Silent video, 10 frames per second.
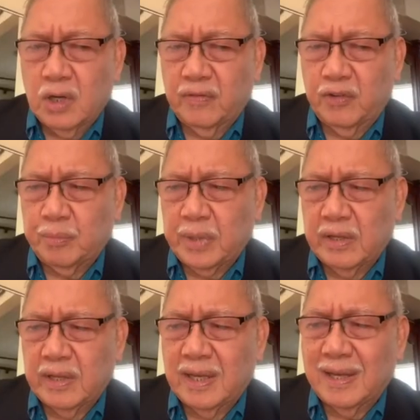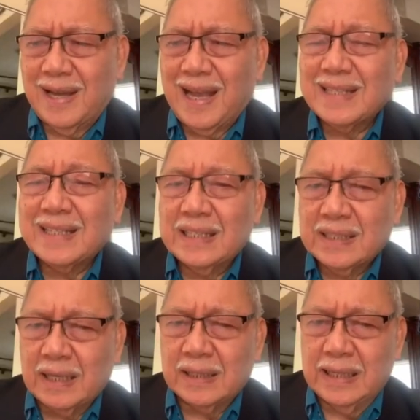have you been the
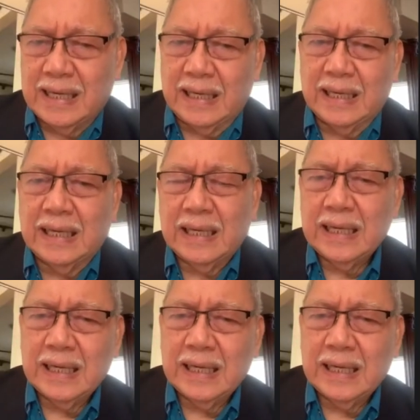assistant dean?